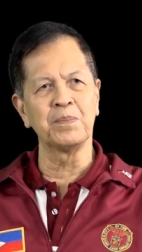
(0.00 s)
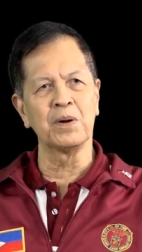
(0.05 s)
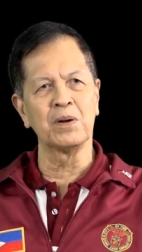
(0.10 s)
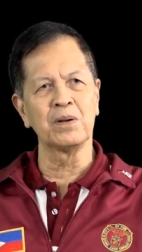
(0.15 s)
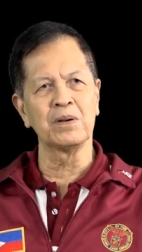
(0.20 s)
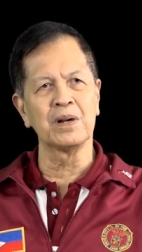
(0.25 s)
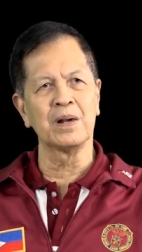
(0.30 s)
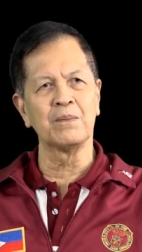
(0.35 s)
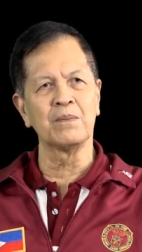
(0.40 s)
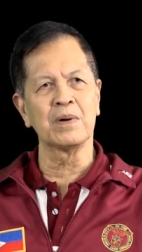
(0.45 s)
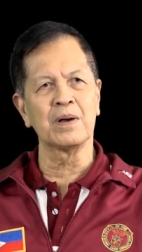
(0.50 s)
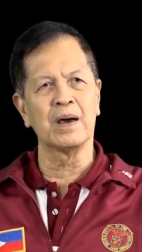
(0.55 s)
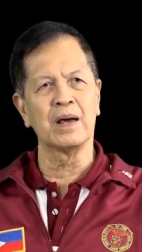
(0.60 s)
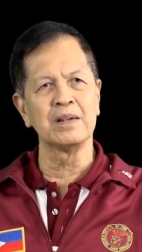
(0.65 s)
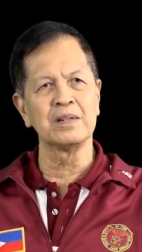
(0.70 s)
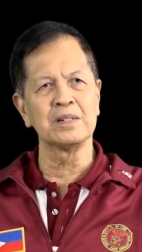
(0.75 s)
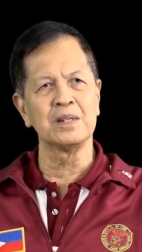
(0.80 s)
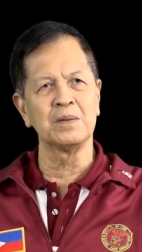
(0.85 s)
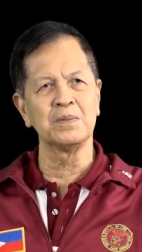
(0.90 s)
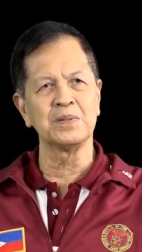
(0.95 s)
program
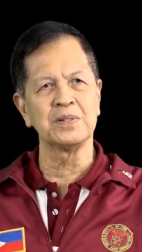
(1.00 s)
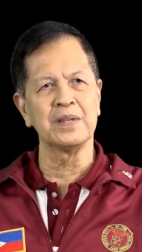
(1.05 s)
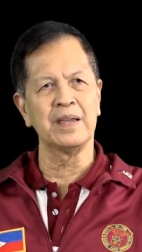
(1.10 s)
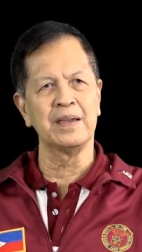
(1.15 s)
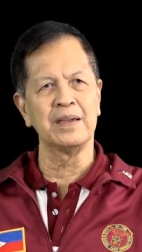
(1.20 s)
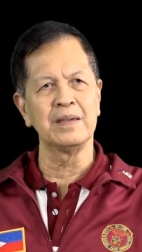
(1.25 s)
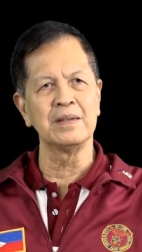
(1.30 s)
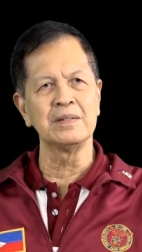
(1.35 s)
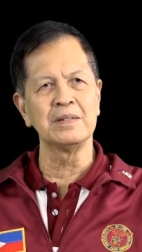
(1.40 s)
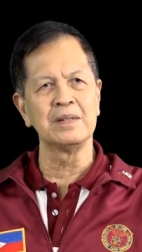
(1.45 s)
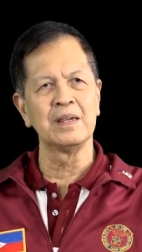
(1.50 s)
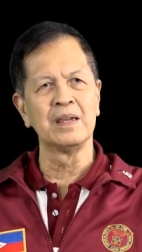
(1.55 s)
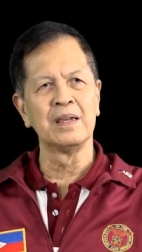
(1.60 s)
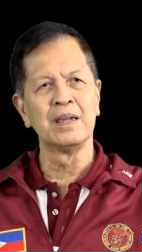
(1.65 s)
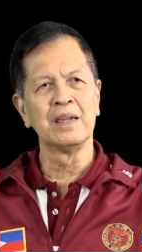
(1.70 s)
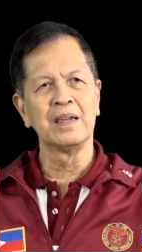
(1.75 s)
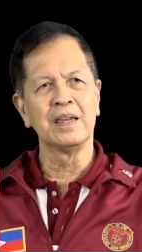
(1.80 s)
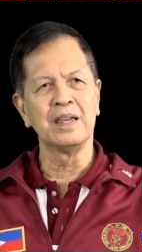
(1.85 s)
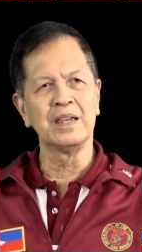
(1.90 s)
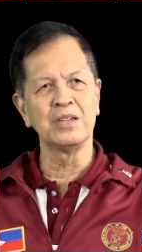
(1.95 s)
concept says,
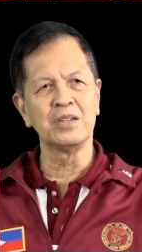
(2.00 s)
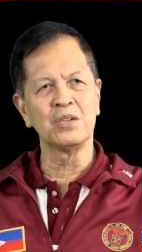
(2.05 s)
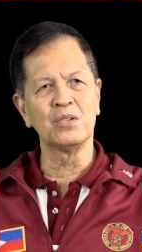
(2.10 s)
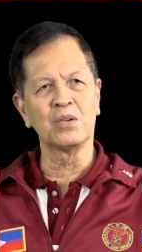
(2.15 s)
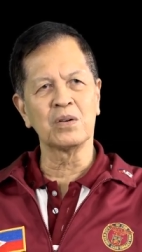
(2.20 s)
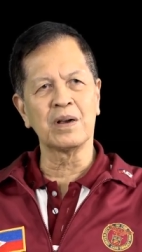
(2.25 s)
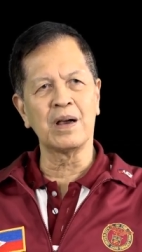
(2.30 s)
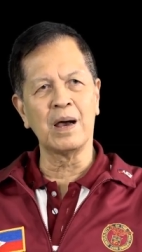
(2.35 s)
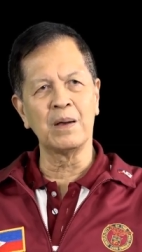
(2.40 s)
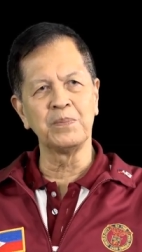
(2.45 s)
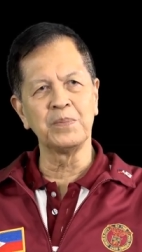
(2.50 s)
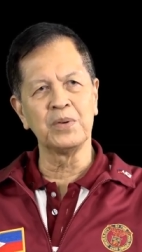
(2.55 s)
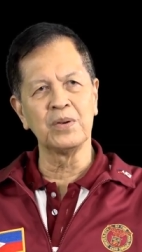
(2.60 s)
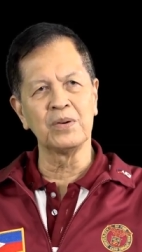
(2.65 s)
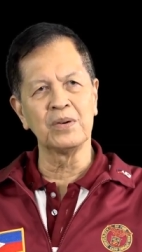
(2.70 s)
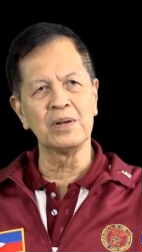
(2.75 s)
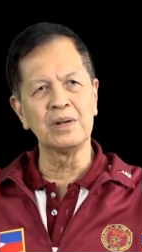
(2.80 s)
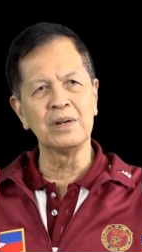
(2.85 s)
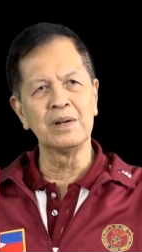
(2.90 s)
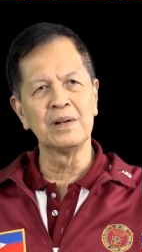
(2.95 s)
is to
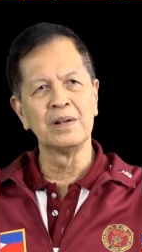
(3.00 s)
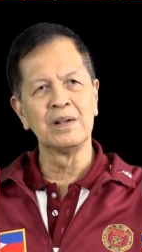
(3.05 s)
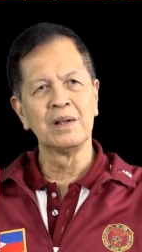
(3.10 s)
capture,